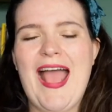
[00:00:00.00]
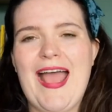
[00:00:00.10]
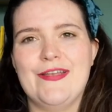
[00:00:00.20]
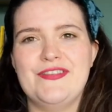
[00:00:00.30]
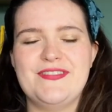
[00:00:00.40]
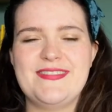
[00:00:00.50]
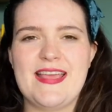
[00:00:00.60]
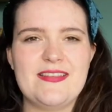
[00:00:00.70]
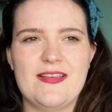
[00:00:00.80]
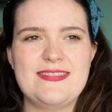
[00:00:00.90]
and
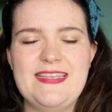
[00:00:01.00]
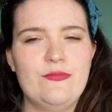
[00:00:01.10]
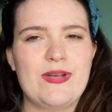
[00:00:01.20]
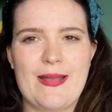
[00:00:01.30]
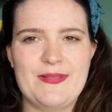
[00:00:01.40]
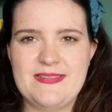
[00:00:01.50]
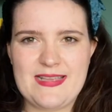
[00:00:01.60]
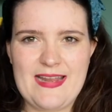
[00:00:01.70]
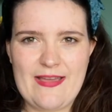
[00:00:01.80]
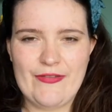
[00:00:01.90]
see what happens
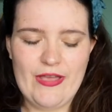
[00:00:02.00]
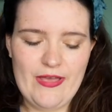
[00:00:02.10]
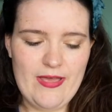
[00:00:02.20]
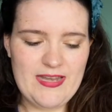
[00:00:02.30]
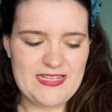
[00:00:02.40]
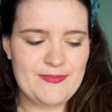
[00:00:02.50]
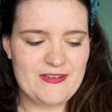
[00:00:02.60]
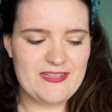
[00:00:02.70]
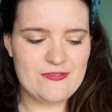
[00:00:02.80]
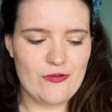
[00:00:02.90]
and have an
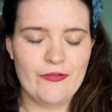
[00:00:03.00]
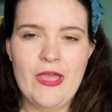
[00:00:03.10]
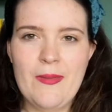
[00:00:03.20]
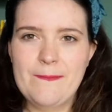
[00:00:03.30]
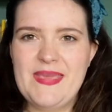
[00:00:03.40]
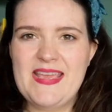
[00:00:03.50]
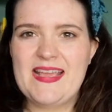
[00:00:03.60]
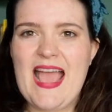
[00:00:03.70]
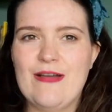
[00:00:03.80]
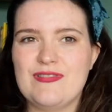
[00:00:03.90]
experience of
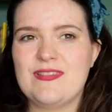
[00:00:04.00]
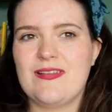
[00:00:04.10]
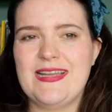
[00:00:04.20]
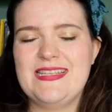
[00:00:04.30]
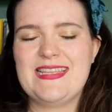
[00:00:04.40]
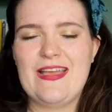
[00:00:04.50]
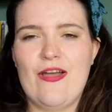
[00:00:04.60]
being outside